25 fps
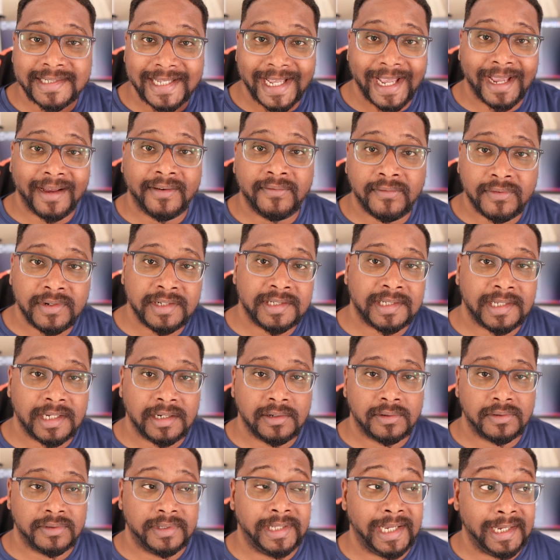us every
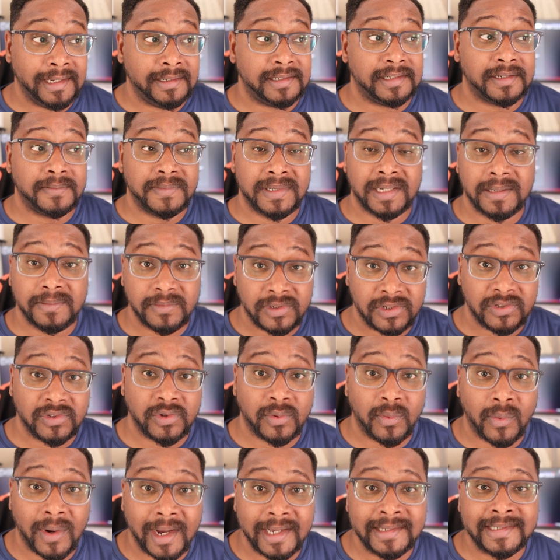single day, sometimes
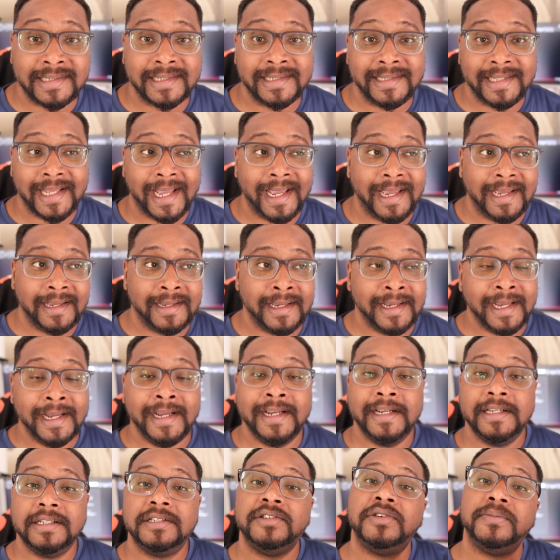twice a day,
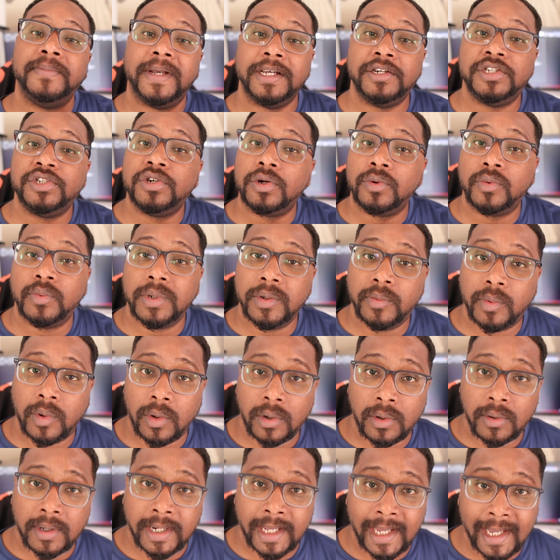to make sure we
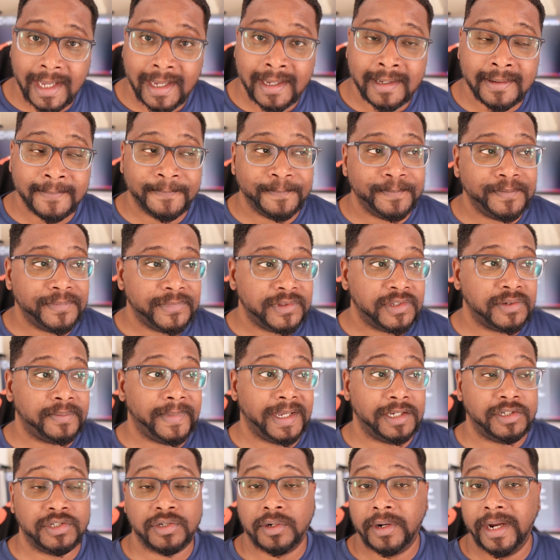were okay, to
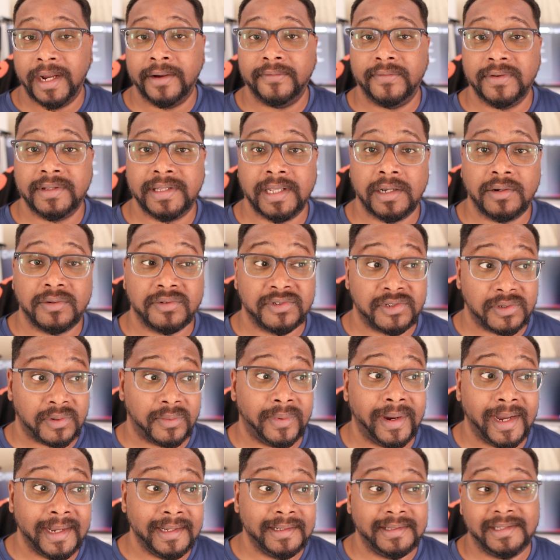make sure everything was all
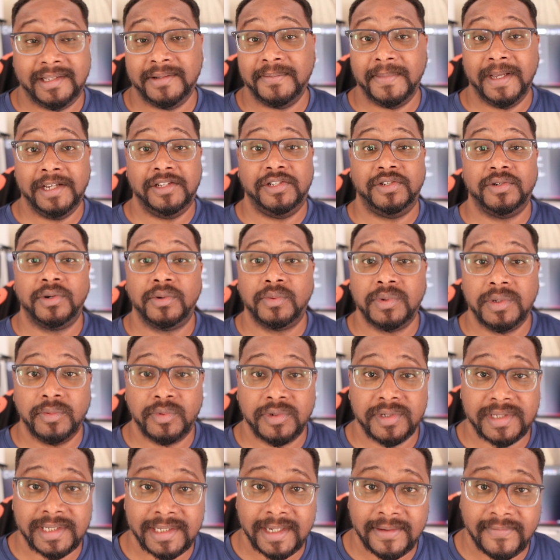right, to make sure we
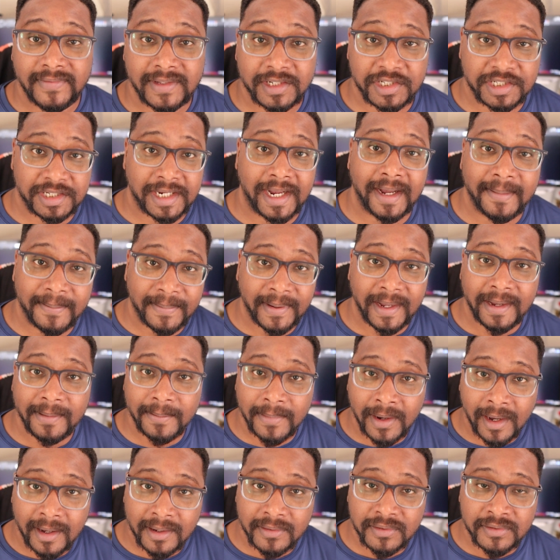received the champagne
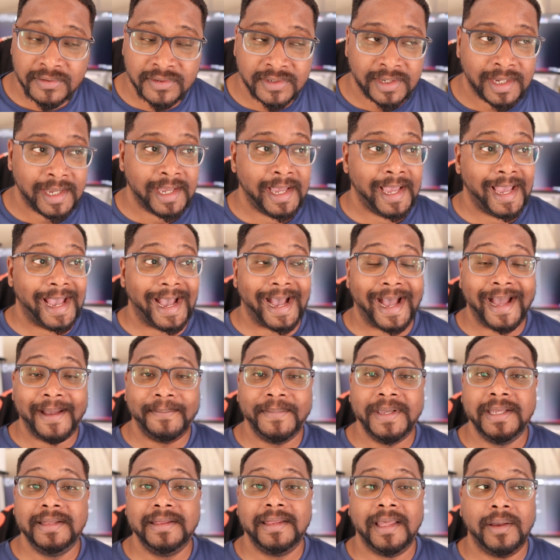bottles. I
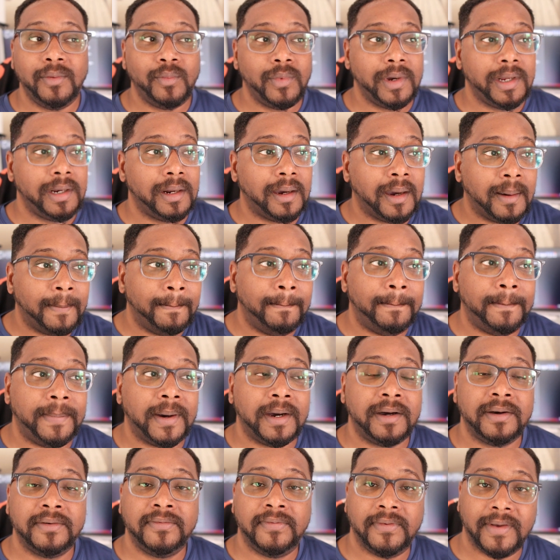mean, they went
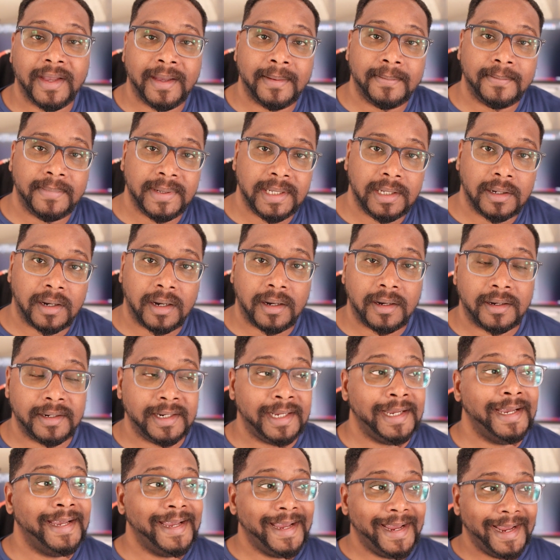above and beyond.
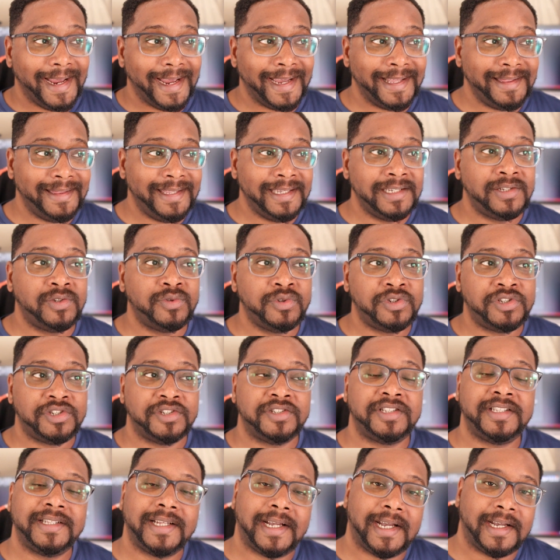And this was
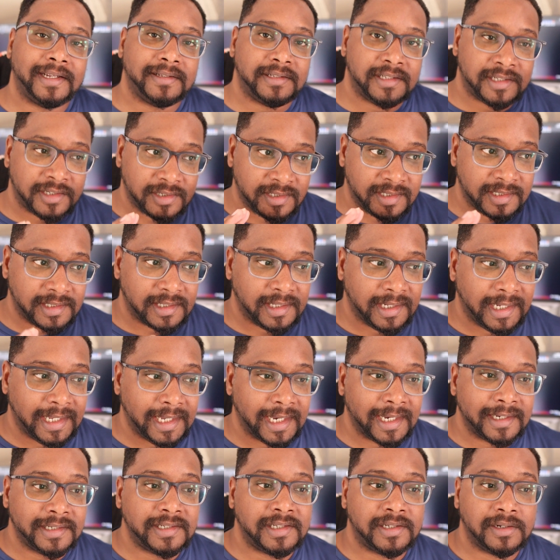just not just the
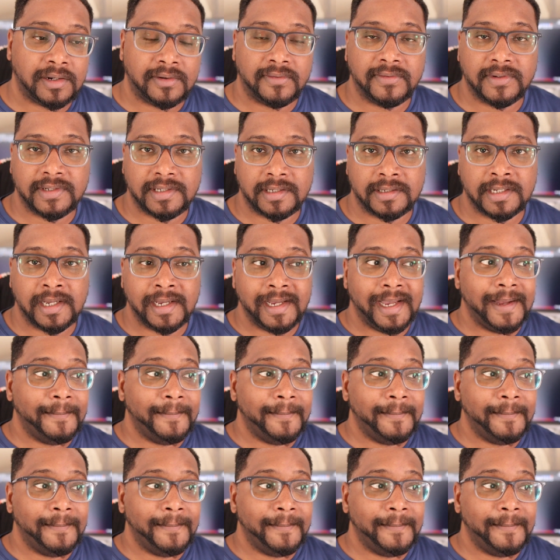guest service.